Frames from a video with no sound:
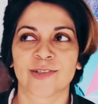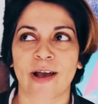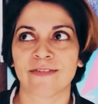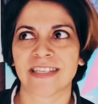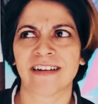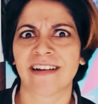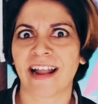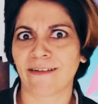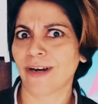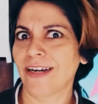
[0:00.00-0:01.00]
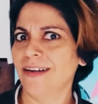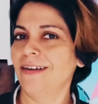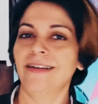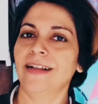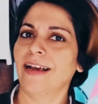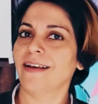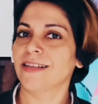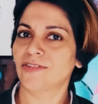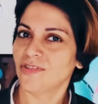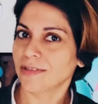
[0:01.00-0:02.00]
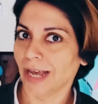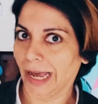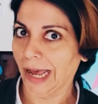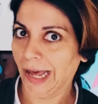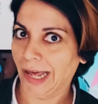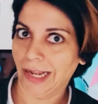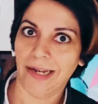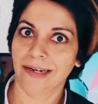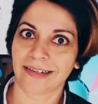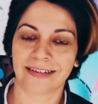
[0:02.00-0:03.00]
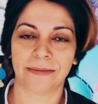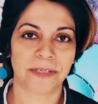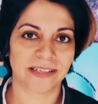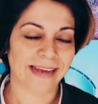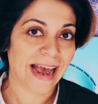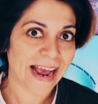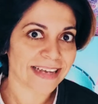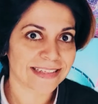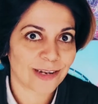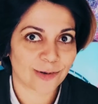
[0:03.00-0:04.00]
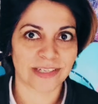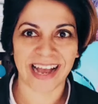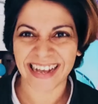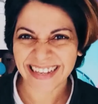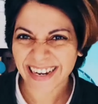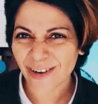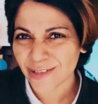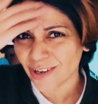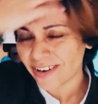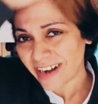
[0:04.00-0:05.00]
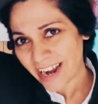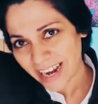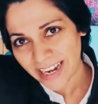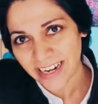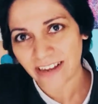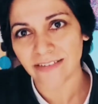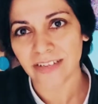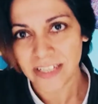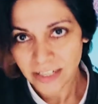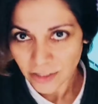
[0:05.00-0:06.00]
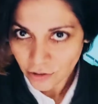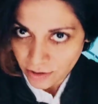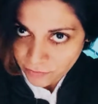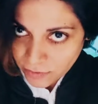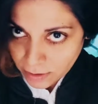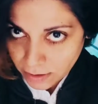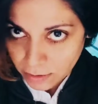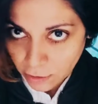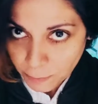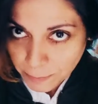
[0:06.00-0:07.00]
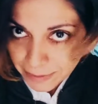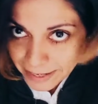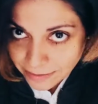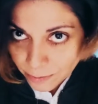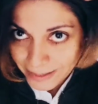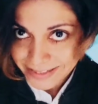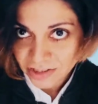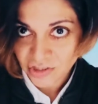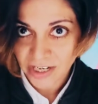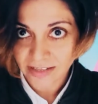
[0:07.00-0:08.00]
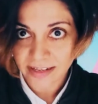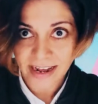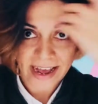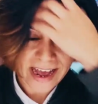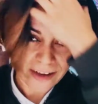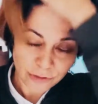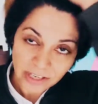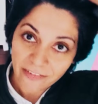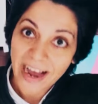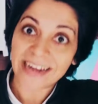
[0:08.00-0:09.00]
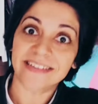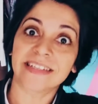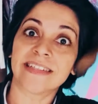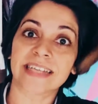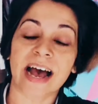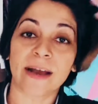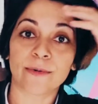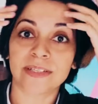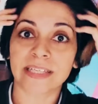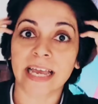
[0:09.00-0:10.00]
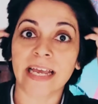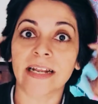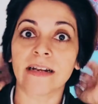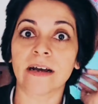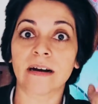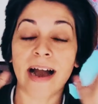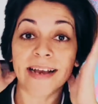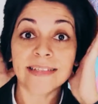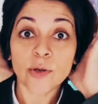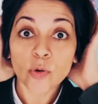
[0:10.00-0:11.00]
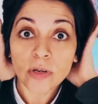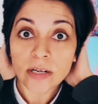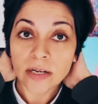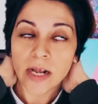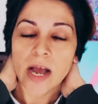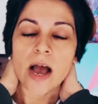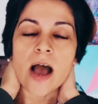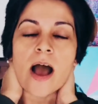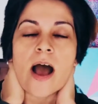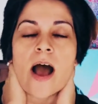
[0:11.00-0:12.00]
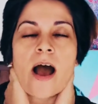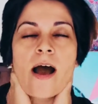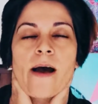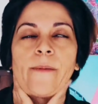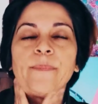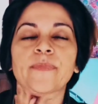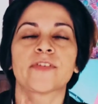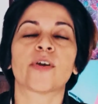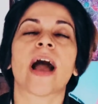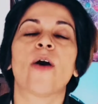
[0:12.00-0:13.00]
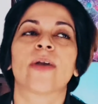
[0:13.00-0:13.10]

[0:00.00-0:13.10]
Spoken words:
So I was a little like, what? Like, it's just hair. I mean, thanks, it looks, I think it looks all right. I've a lot of people like the white streak that I have, which I've had since I was in high school. So